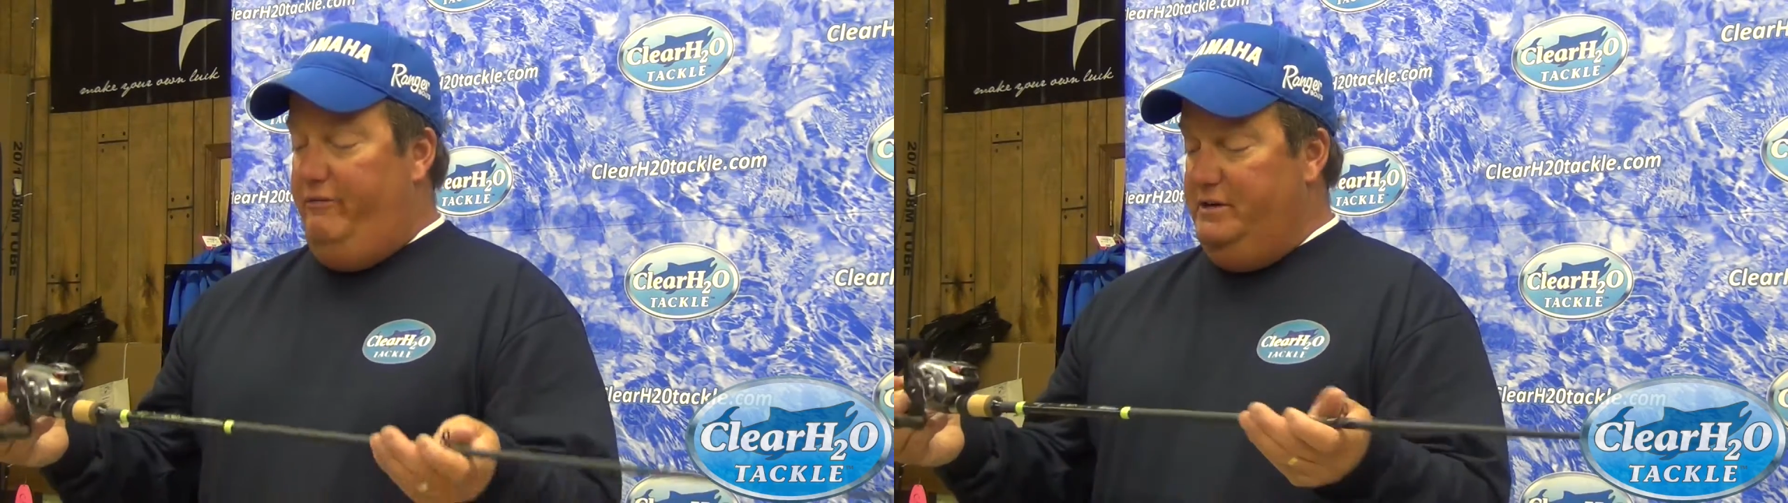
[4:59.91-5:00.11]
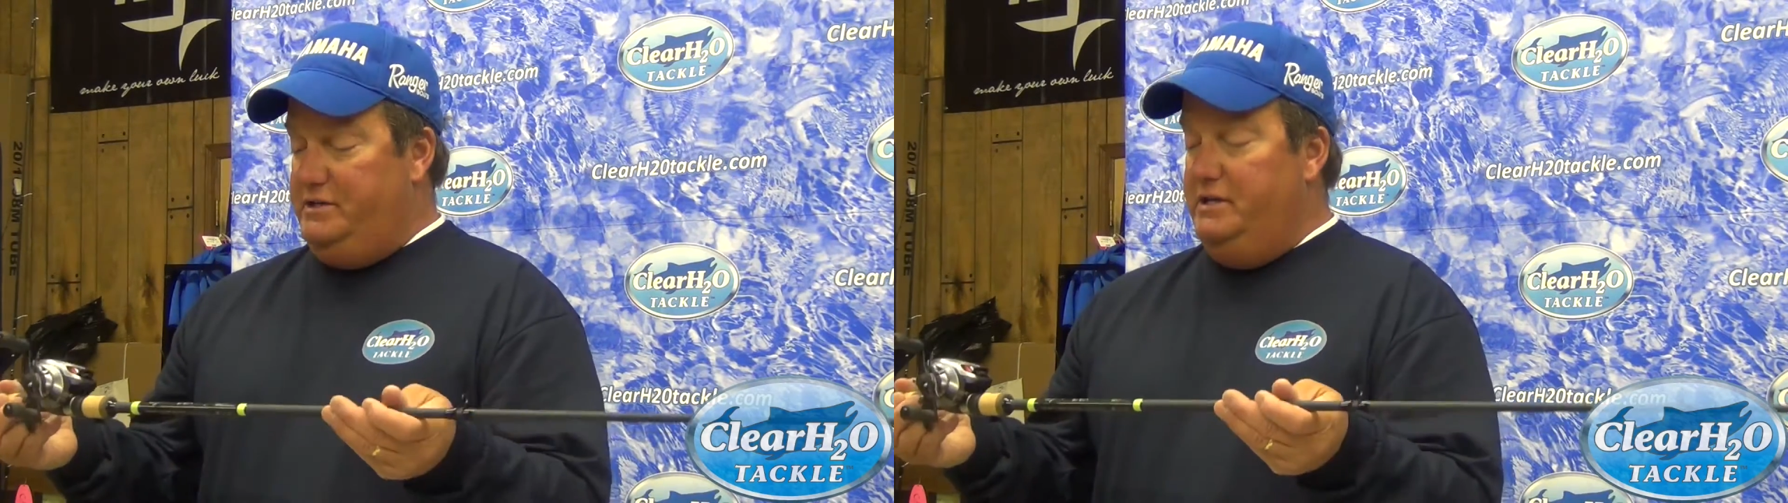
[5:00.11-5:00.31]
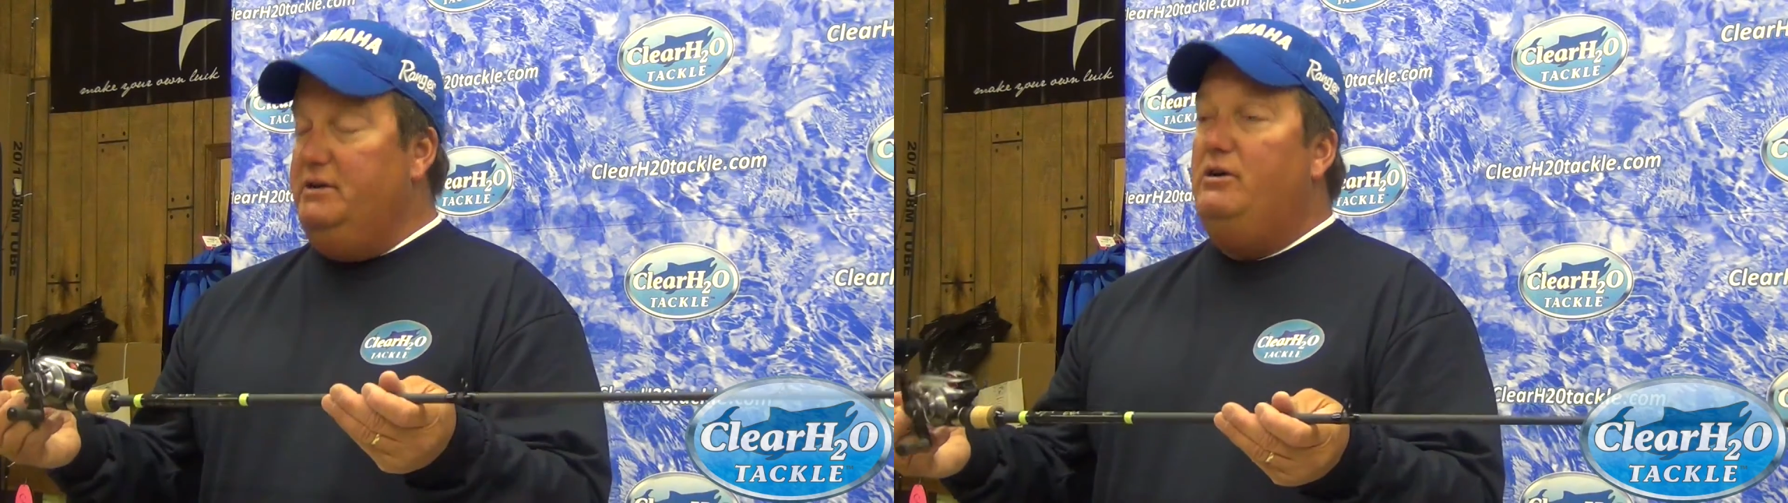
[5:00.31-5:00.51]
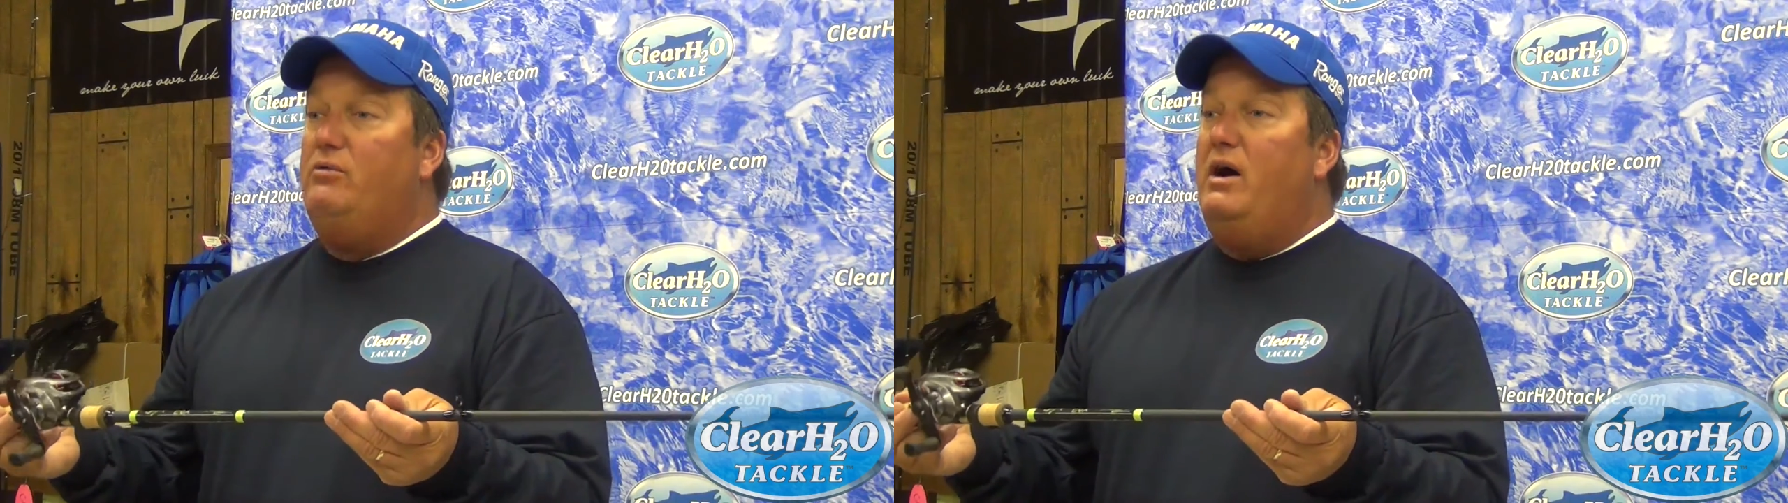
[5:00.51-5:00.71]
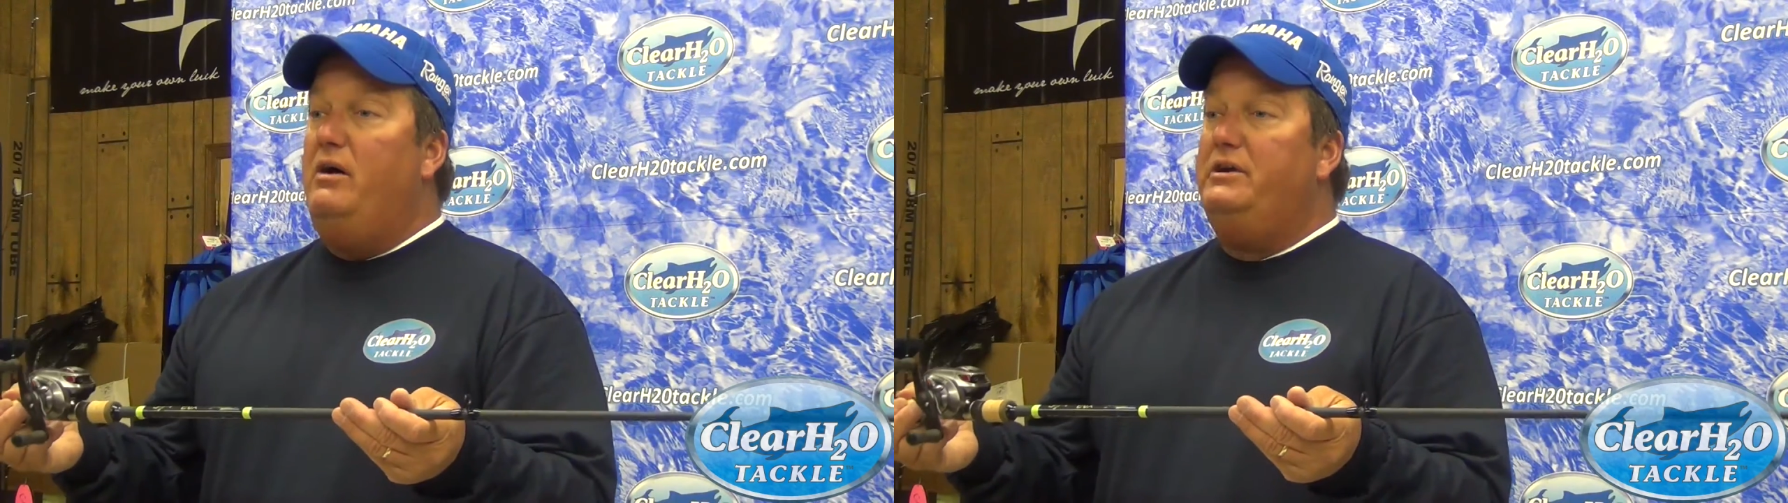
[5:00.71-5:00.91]
fishing
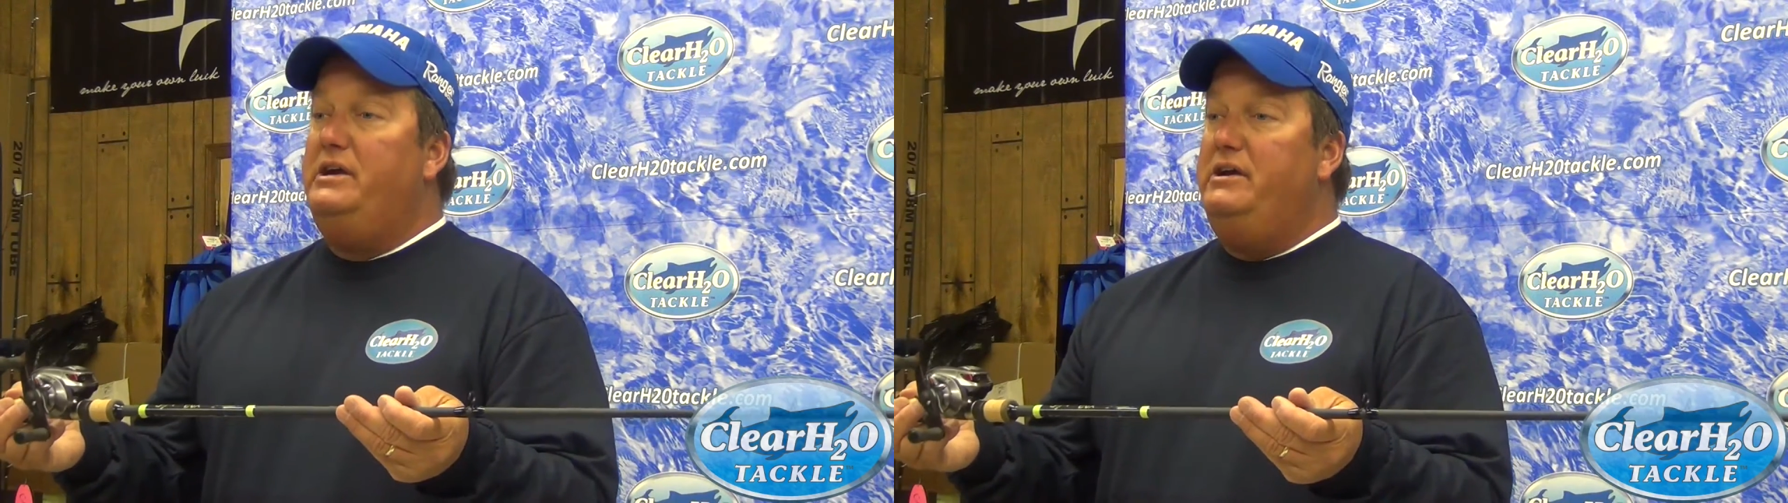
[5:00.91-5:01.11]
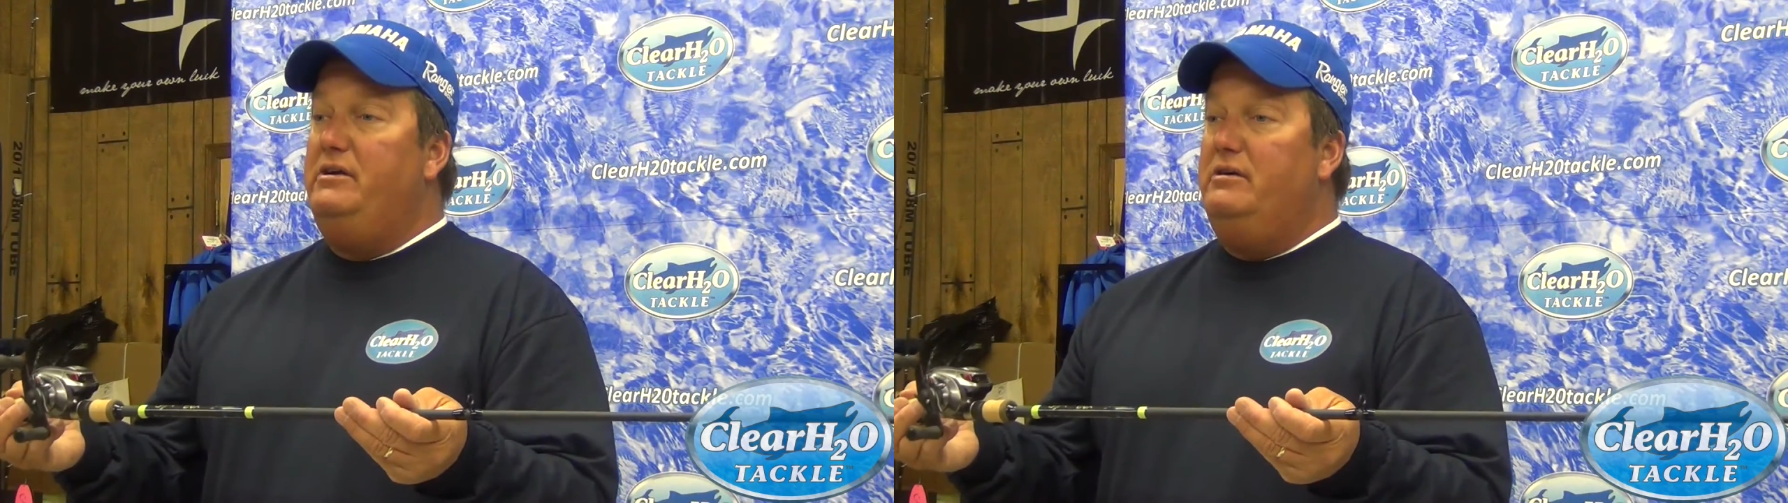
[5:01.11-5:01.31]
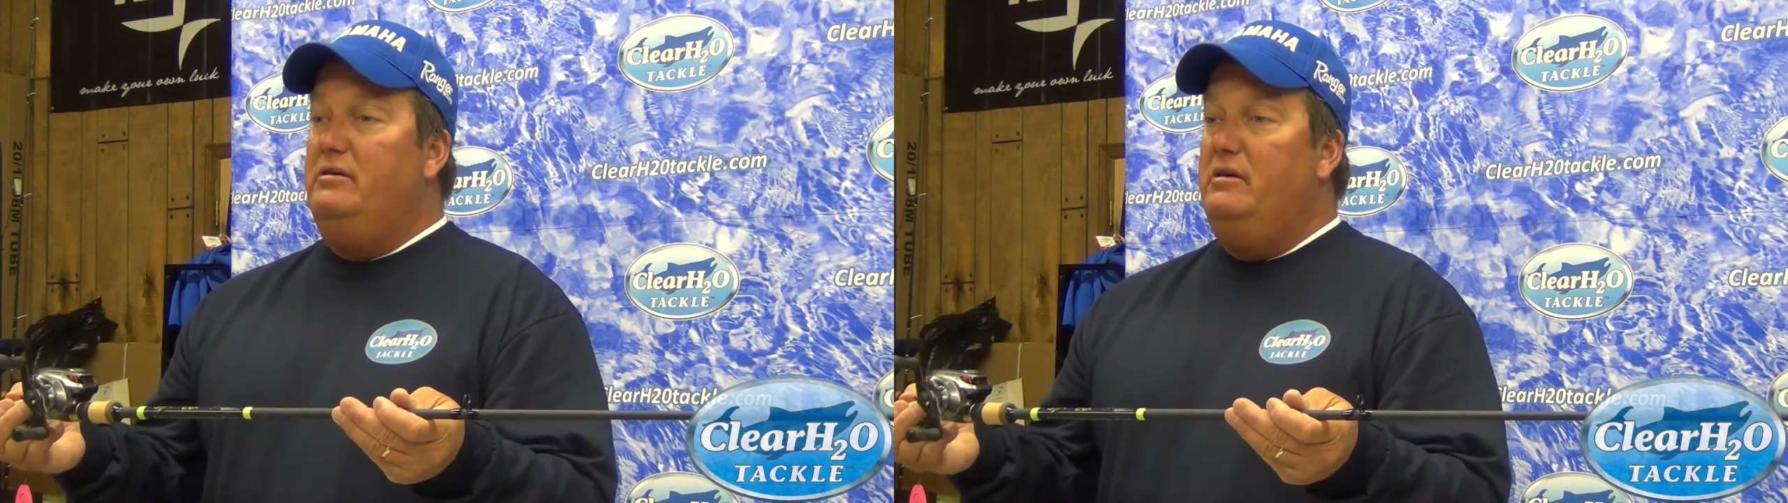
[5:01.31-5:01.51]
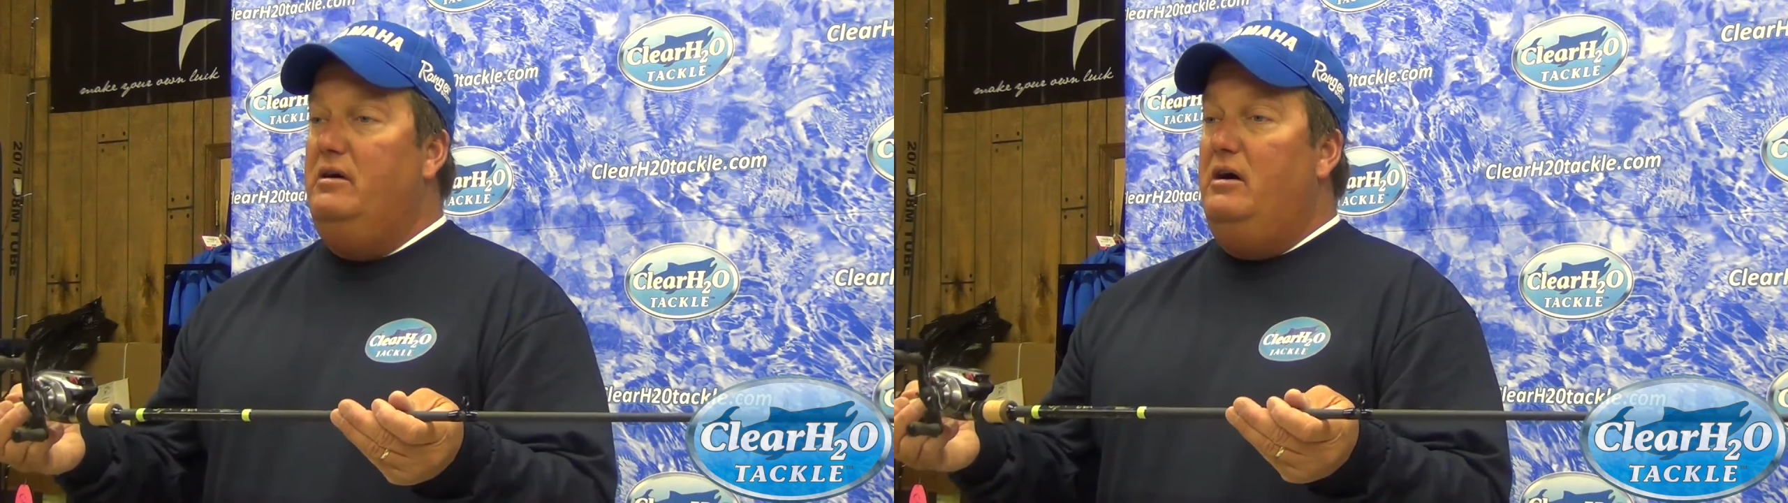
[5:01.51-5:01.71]
around here,